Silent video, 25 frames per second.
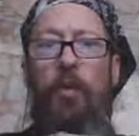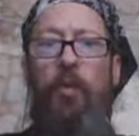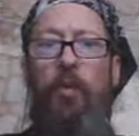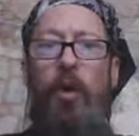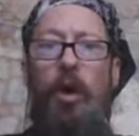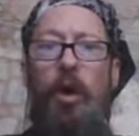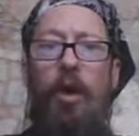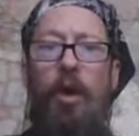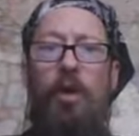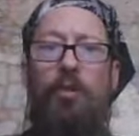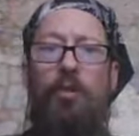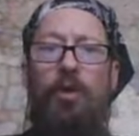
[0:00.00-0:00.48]
The
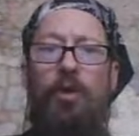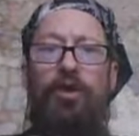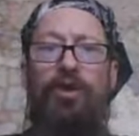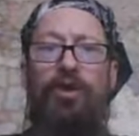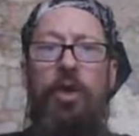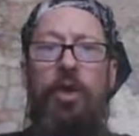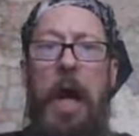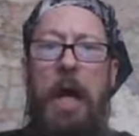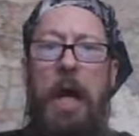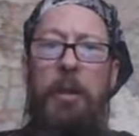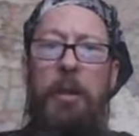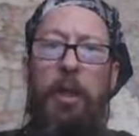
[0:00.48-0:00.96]
Word will
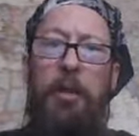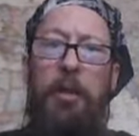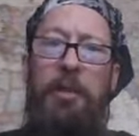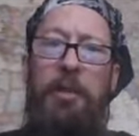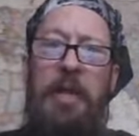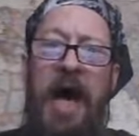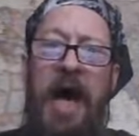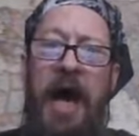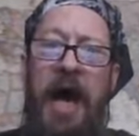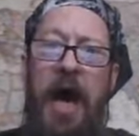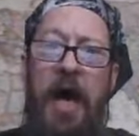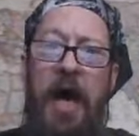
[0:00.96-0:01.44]
travel
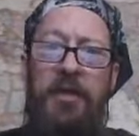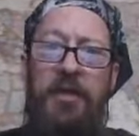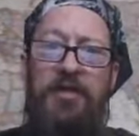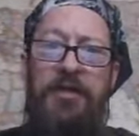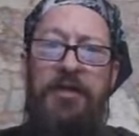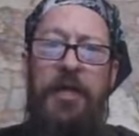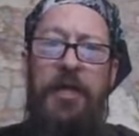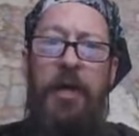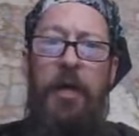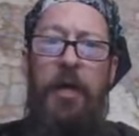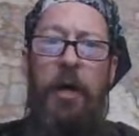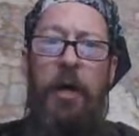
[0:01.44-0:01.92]

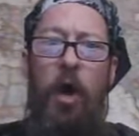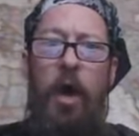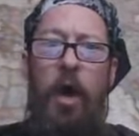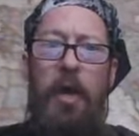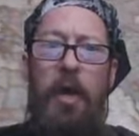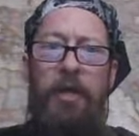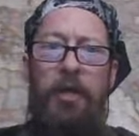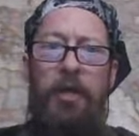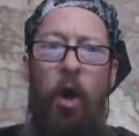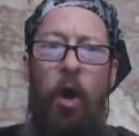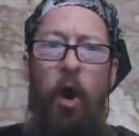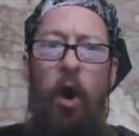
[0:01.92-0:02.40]
fast,
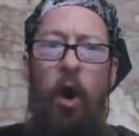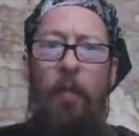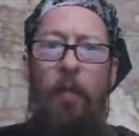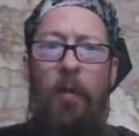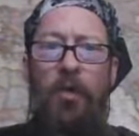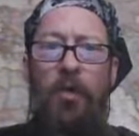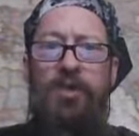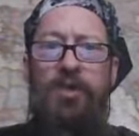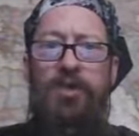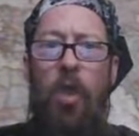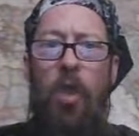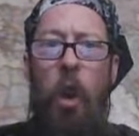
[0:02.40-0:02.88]
and
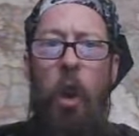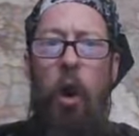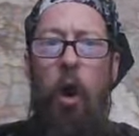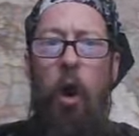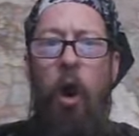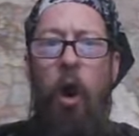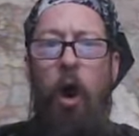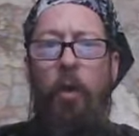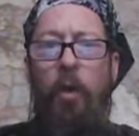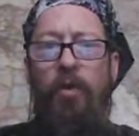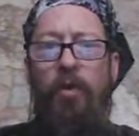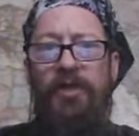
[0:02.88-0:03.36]
almost
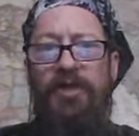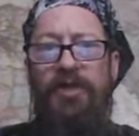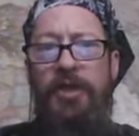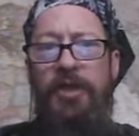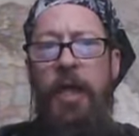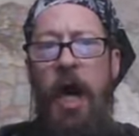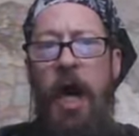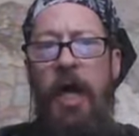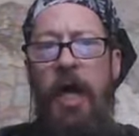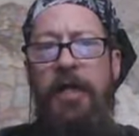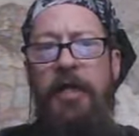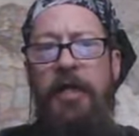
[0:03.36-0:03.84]
all will
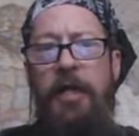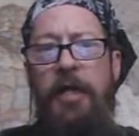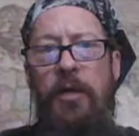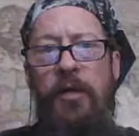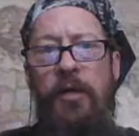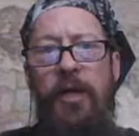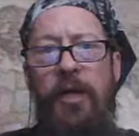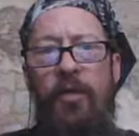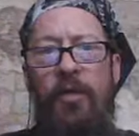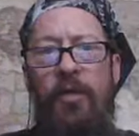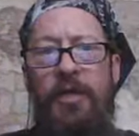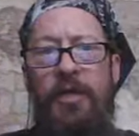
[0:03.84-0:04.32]
deny
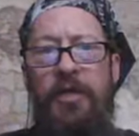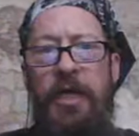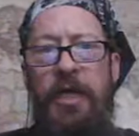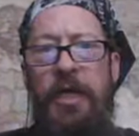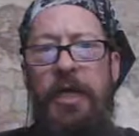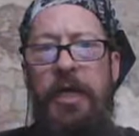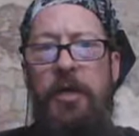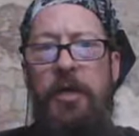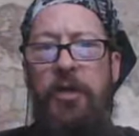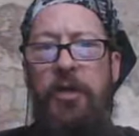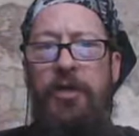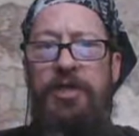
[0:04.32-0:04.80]
hearing with
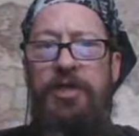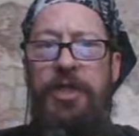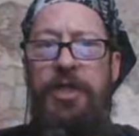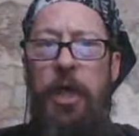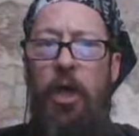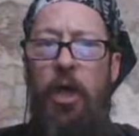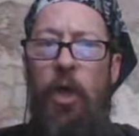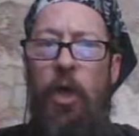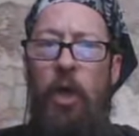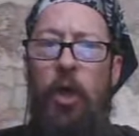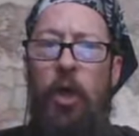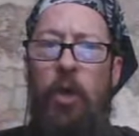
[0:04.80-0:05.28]
the ears
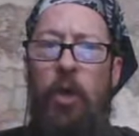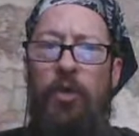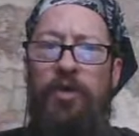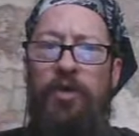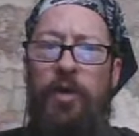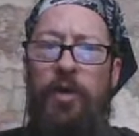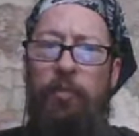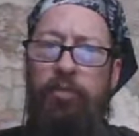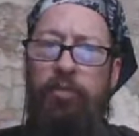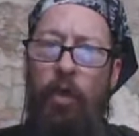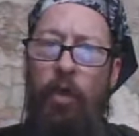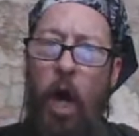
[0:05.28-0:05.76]
that
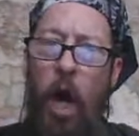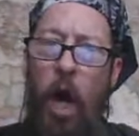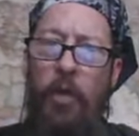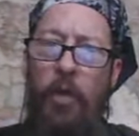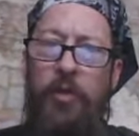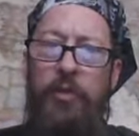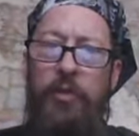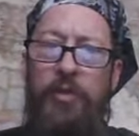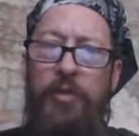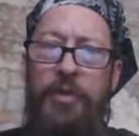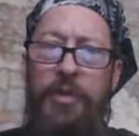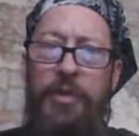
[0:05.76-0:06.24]
heard the
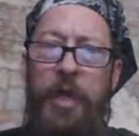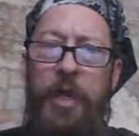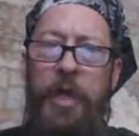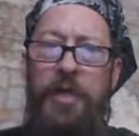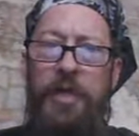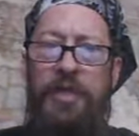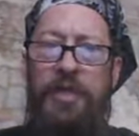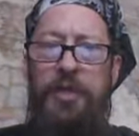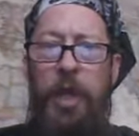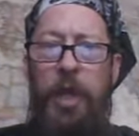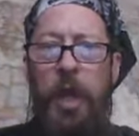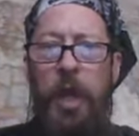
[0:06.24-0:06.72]
brothers,
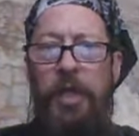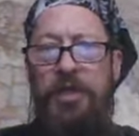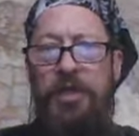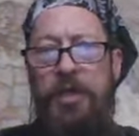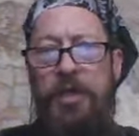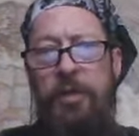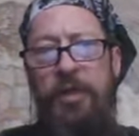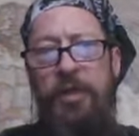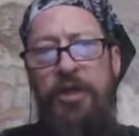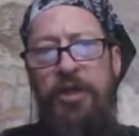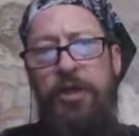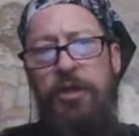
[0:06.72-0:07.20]

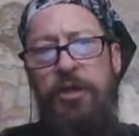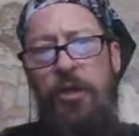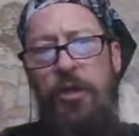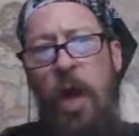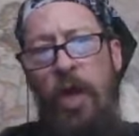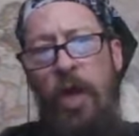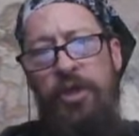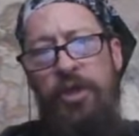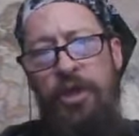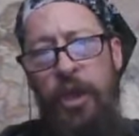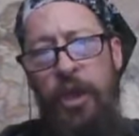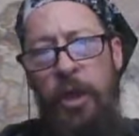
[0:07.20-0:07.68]
sons of
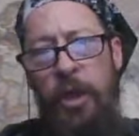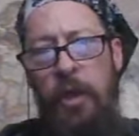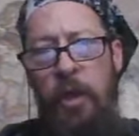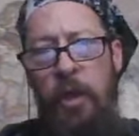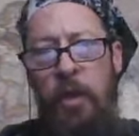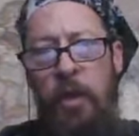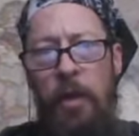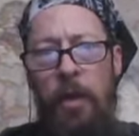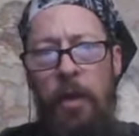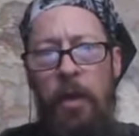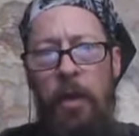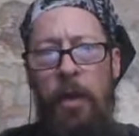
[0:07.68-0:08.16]
destruction.
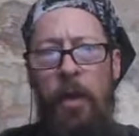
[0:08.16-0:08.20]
